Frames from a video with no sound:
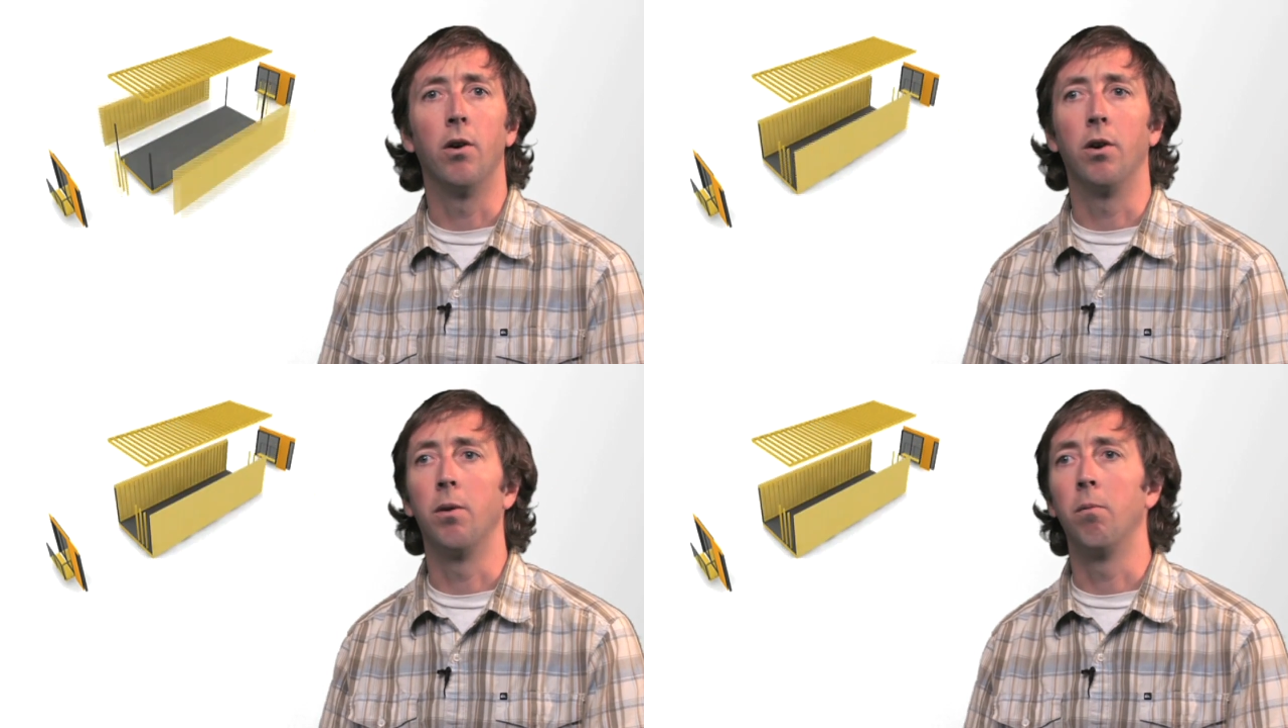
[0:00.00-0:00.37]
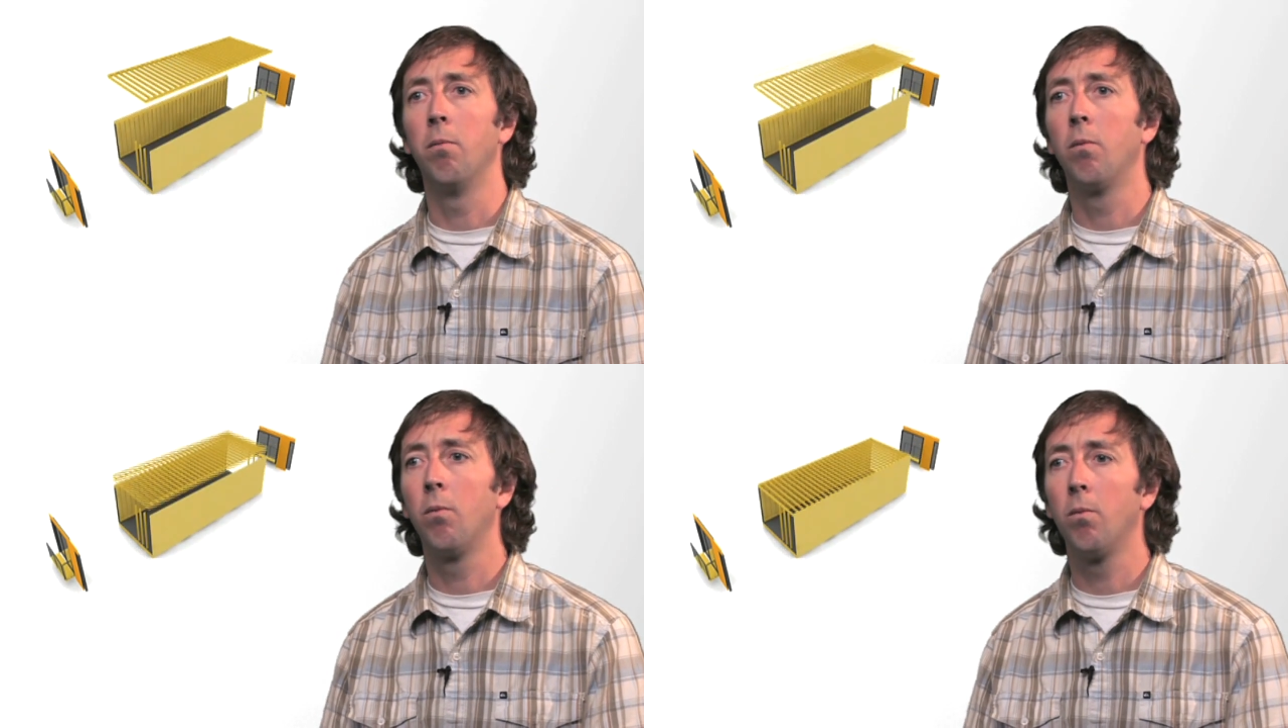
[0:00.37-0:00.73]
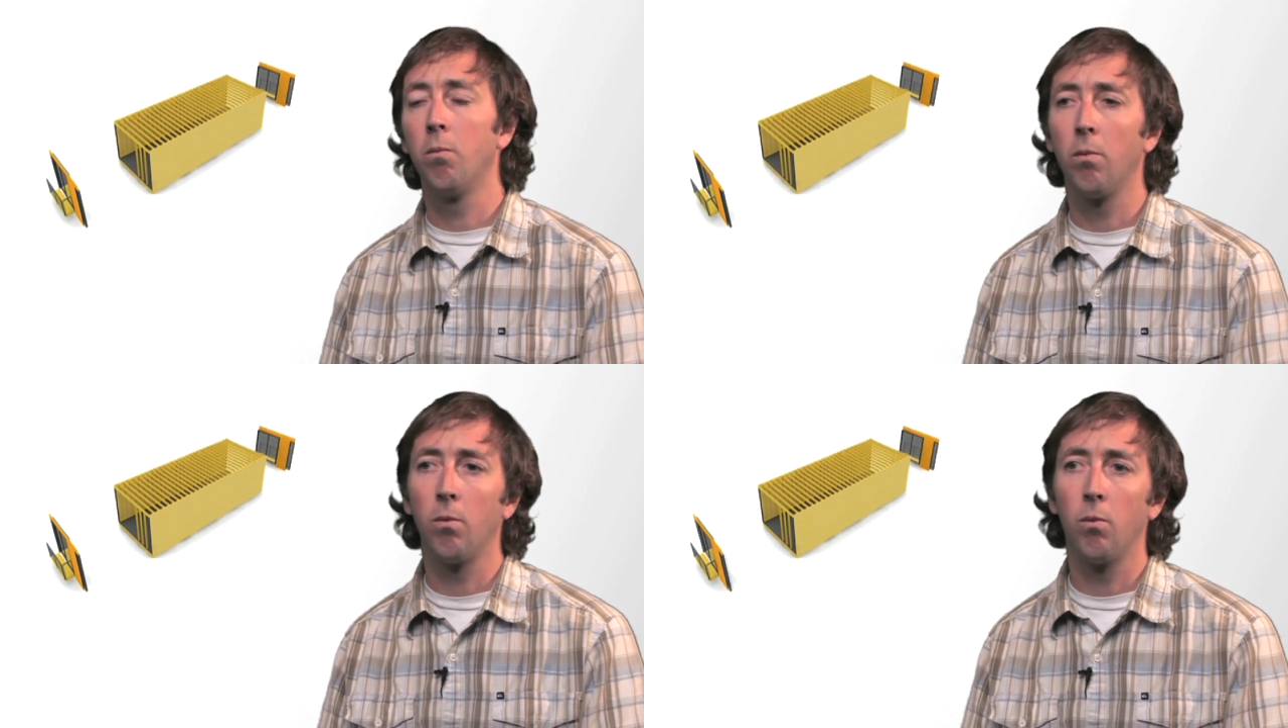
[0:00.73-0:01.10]
on
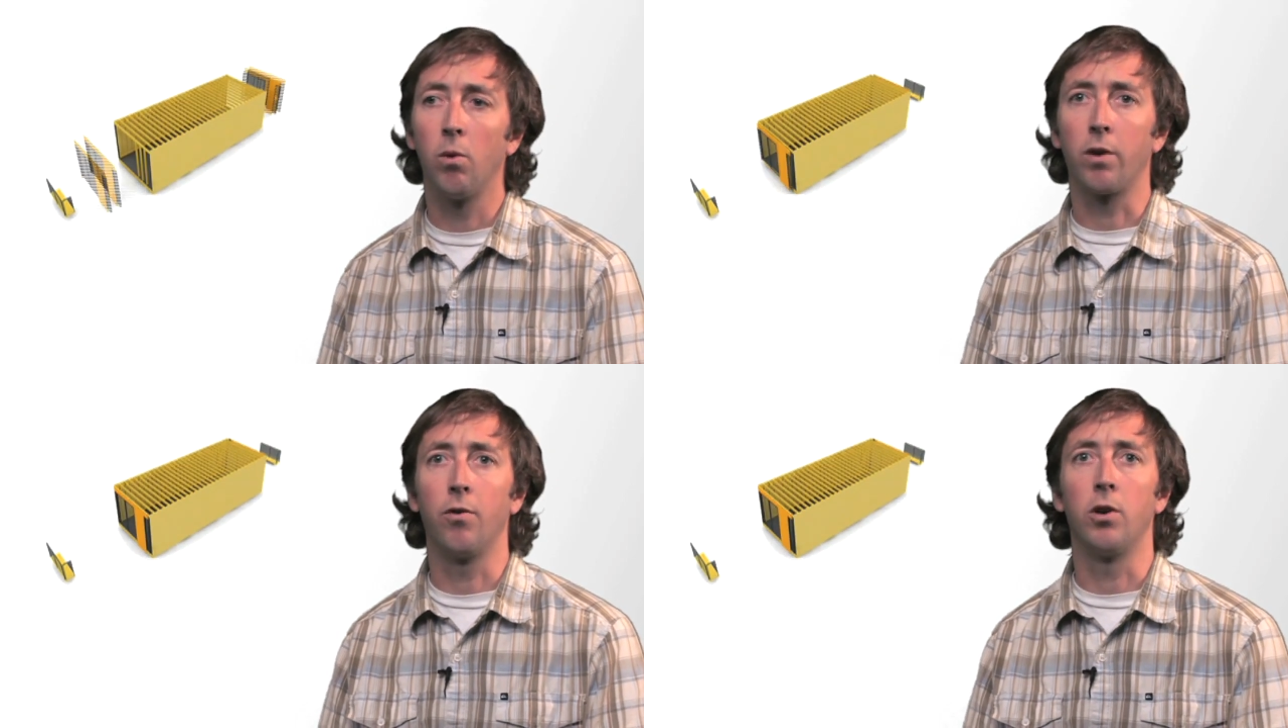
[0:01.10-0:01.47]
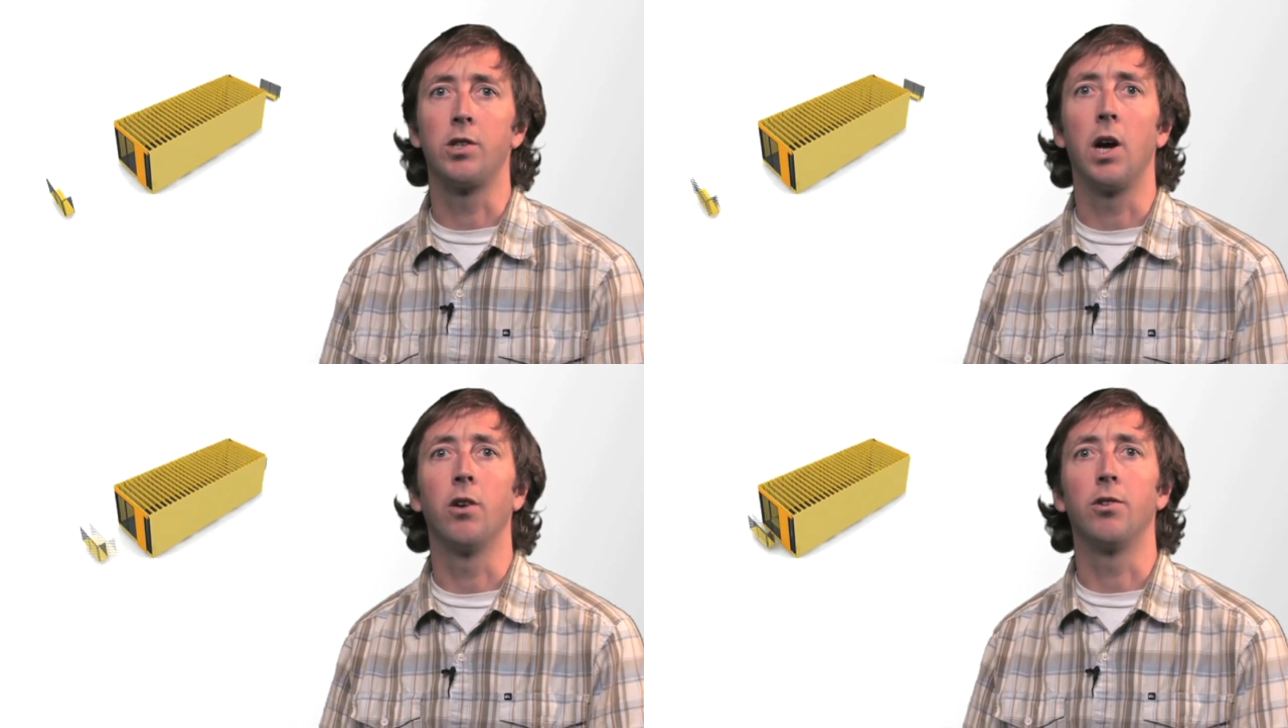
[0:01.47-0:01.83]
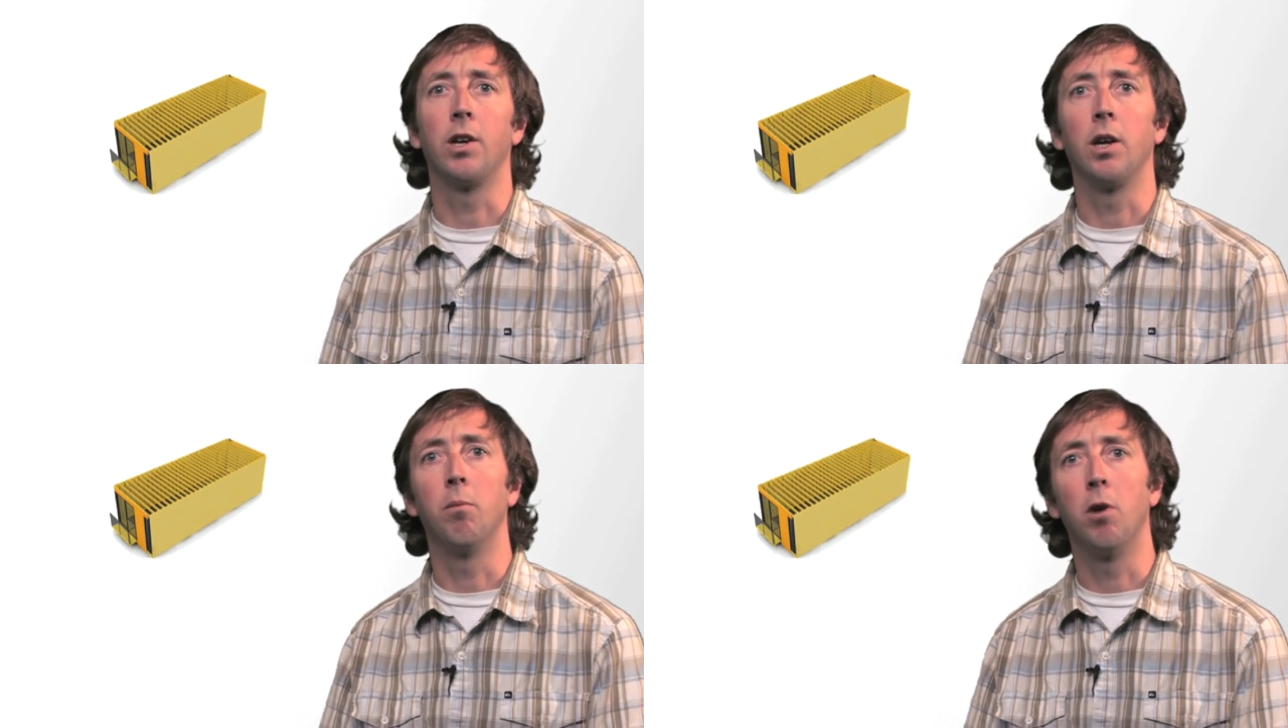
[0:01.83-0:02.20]
workforce
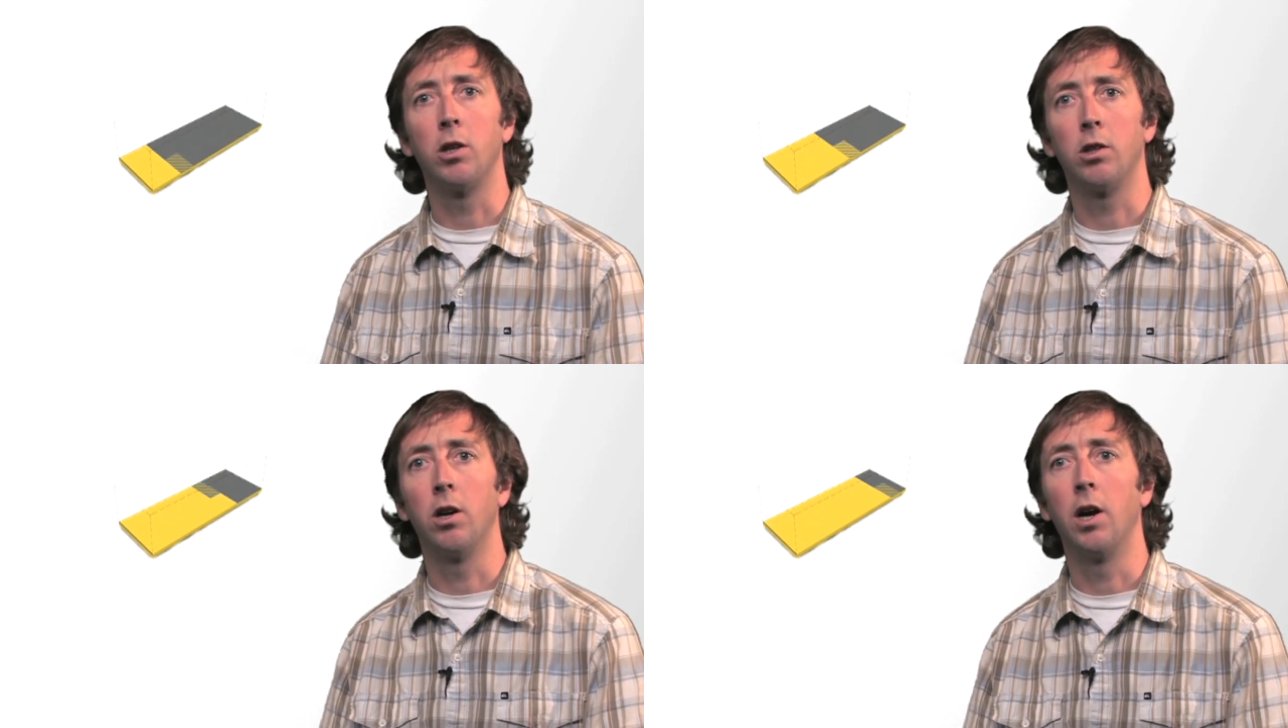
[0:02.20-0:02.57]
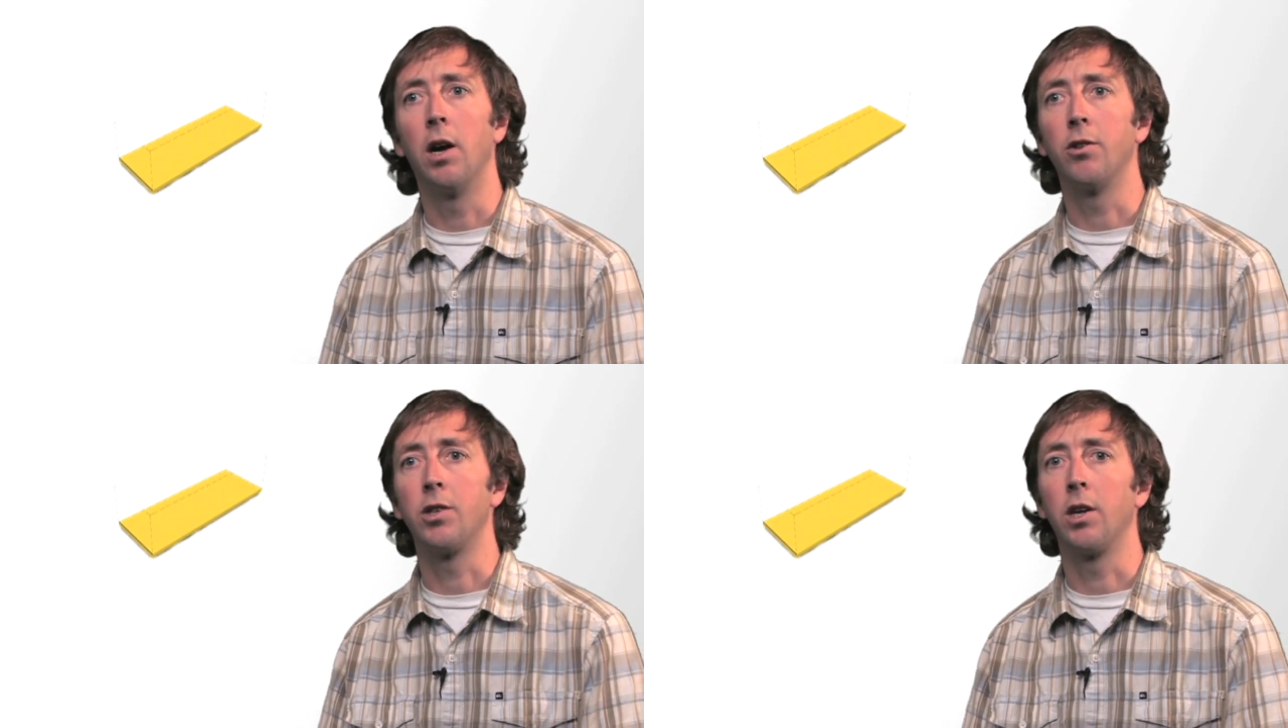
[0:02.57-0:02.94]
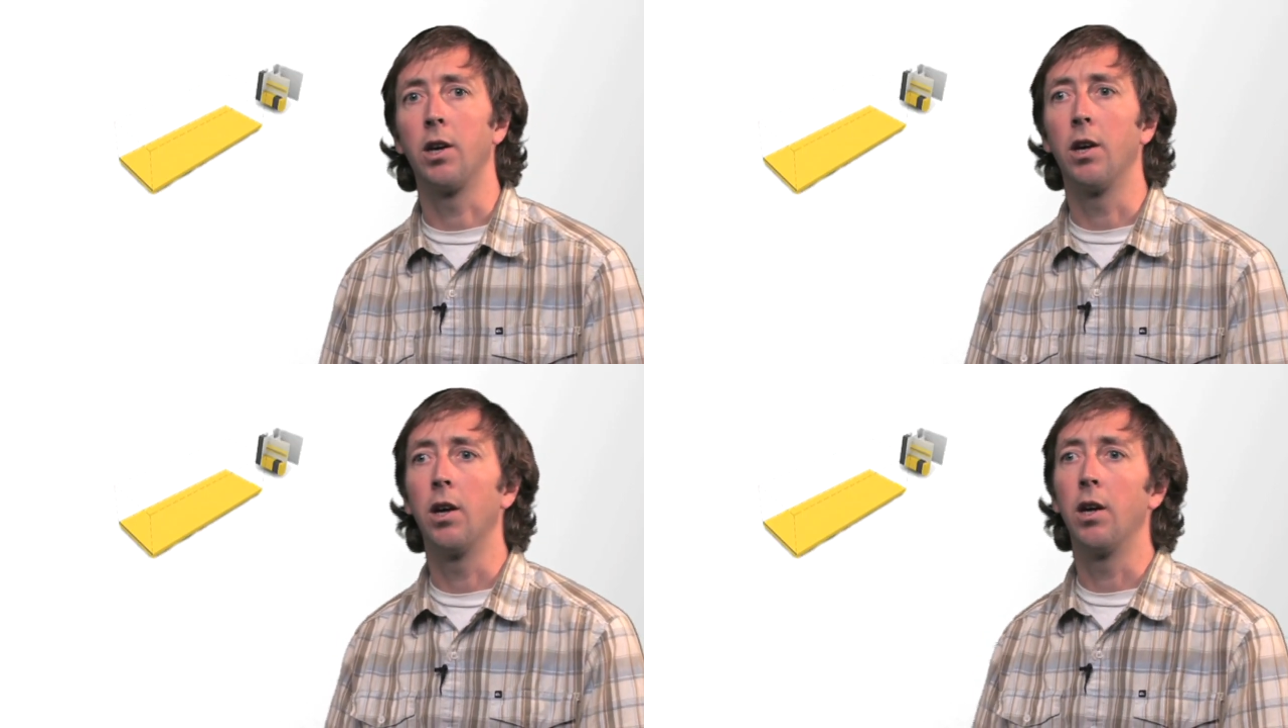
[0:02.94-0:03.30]
housing and modular housing,